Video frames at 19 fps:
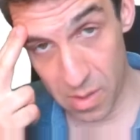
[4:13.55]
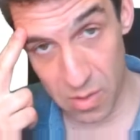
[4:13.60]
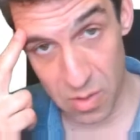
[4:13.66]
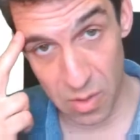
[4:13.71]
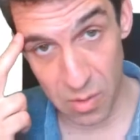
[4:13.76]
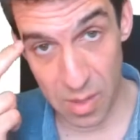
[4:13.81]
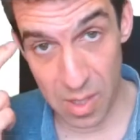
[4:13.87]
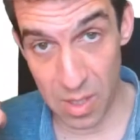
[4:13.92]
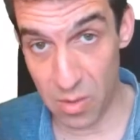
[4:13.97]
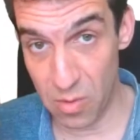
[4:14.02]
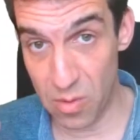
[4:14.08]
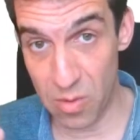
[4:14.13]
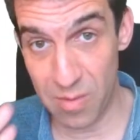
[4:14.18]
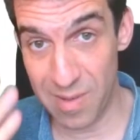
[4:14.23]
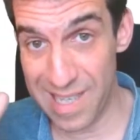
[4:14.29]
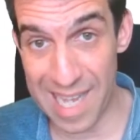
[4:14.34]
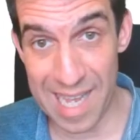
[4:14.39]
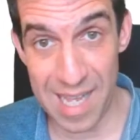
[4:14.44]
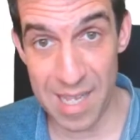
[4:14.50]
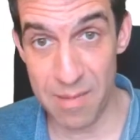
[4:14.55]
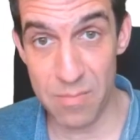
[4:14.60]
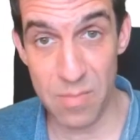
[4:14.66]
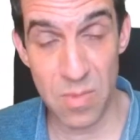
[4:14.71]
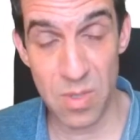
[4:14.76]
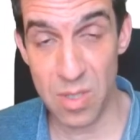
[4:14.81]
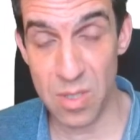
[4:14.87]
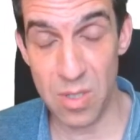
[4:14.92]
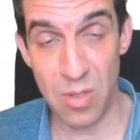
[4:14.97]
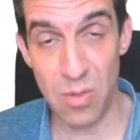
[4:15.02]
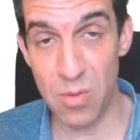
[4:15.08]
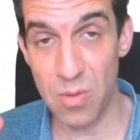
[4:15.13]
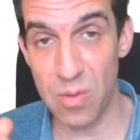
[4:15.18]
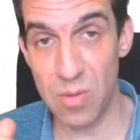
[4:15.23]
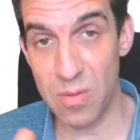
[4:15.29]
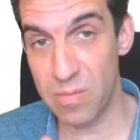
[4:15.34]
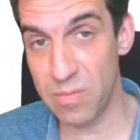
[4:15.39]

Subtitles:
doing your games and your